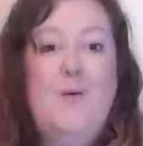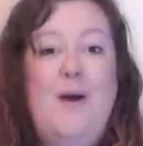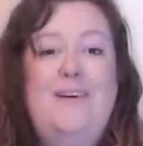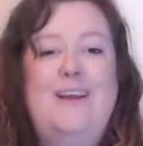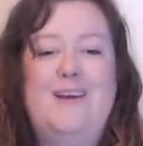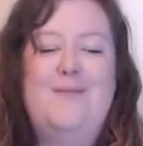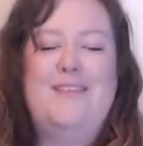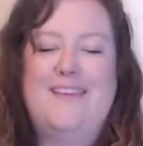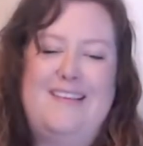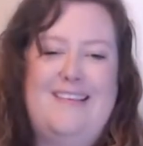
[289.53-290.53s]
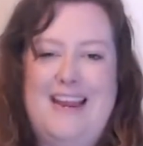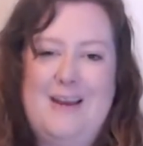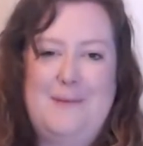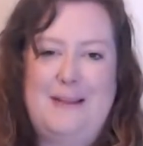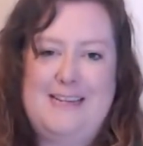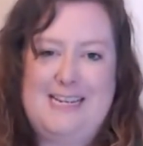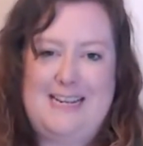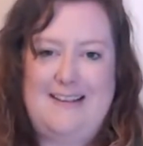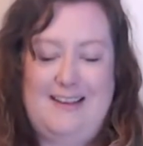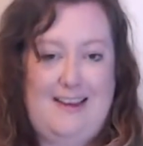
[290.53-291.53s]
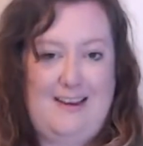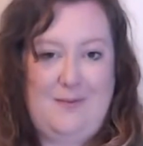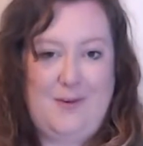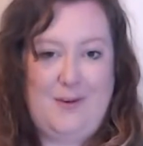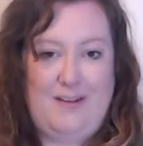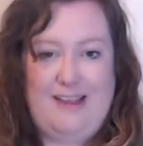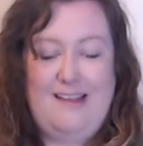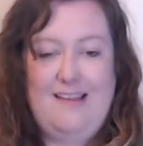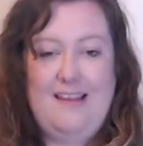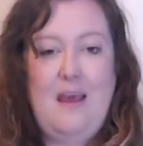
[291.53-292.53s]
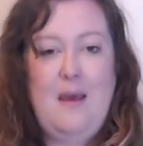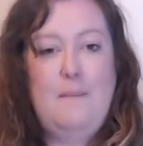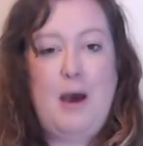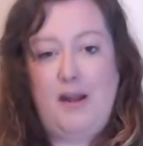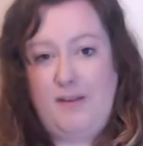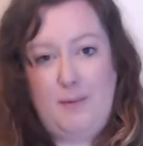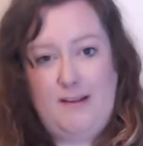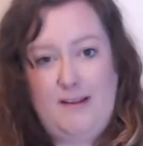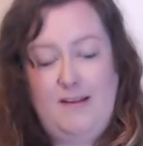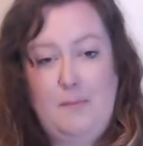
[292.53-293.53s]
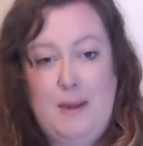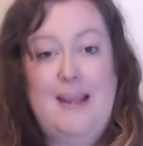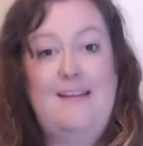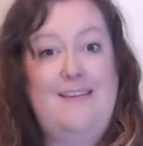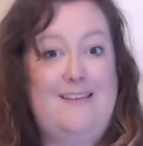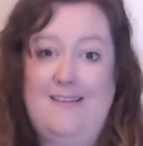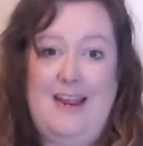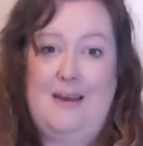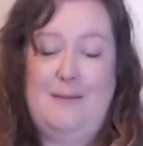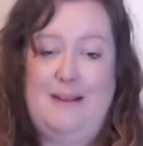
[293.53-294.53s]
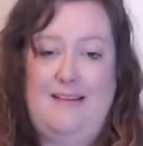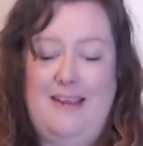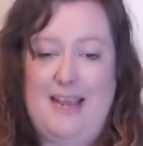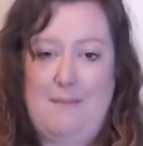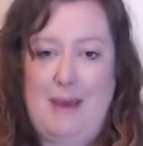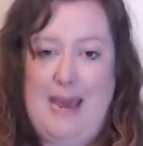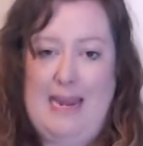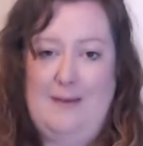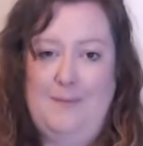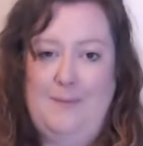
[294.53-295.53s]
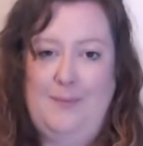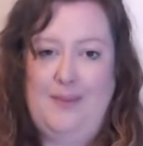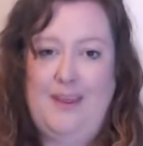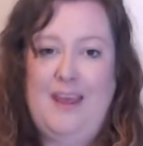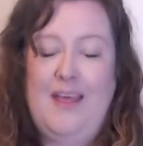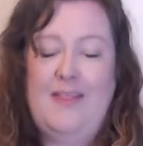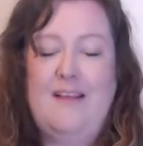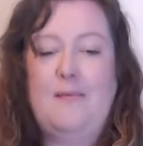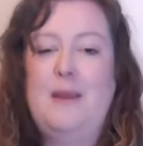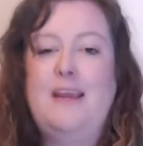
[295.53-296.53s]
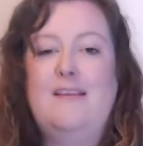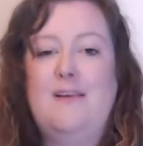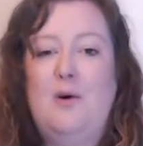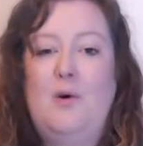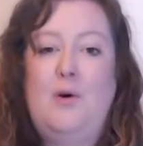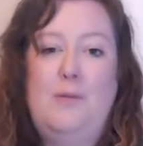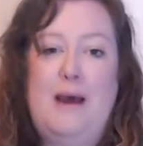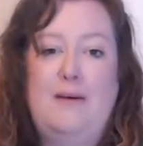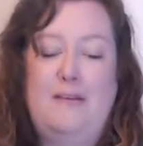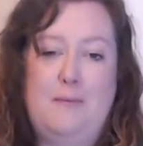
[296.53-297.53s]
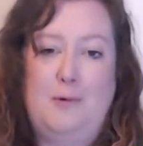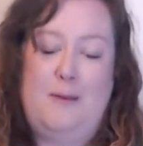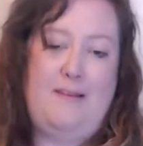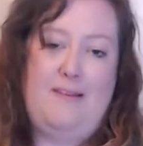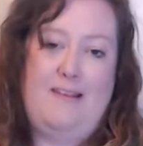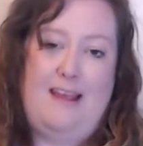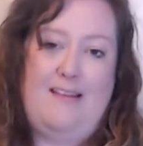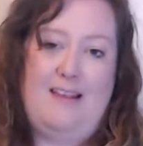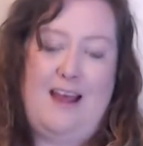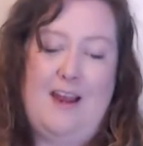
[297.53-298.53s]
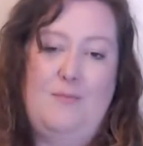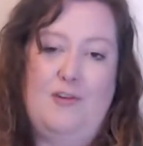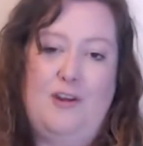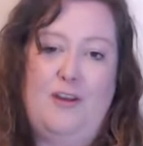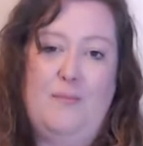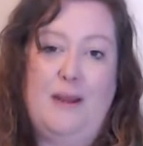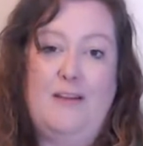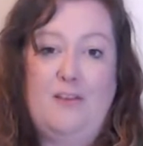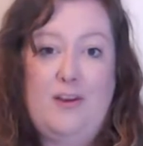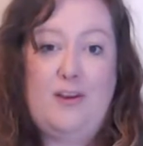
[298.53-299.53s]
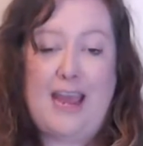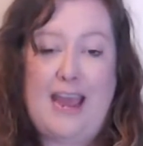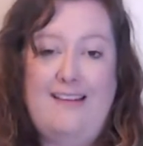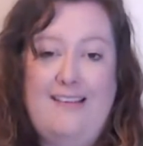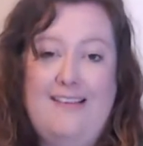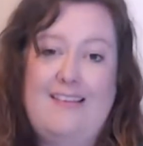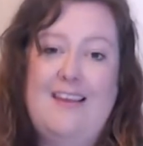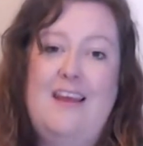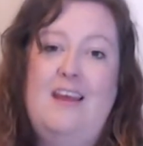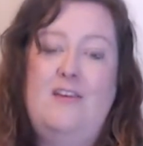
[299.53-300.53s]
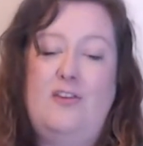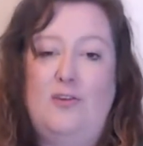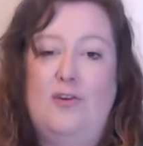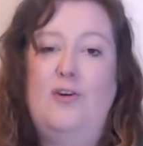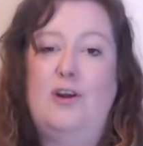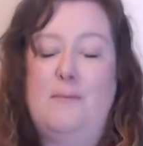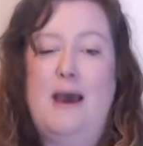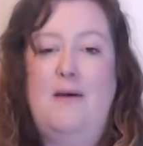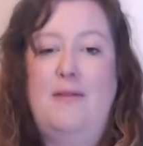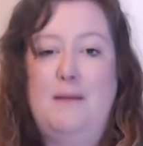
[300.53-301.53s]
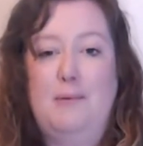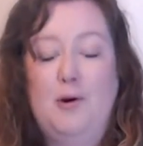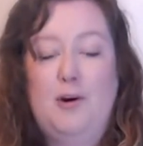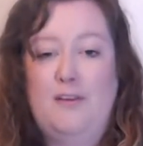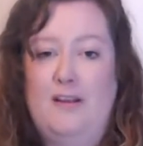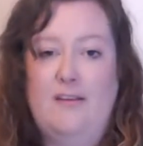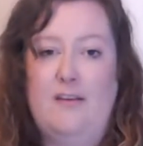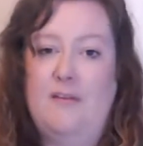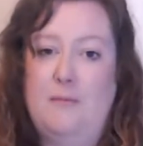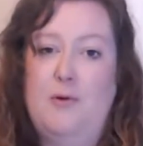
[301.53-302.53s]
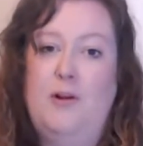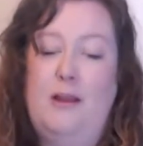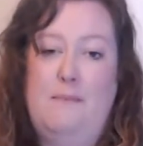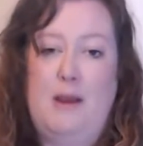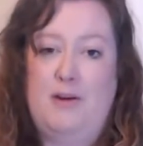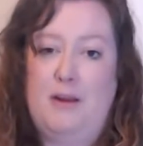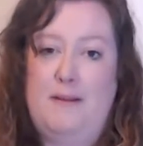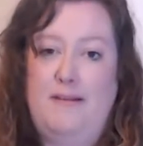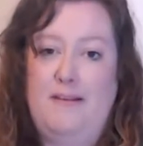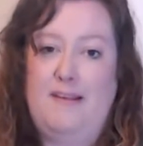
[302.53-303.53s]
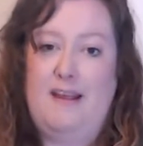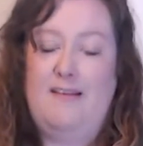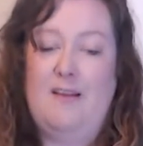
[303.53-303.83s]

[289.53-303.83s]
Welcome to Sustainability's Leading Voices, part of Britain's biggest sustainability campaign. This week is all about small businesses, and I'm joined by two guests to talk about the importance of small and micro businesses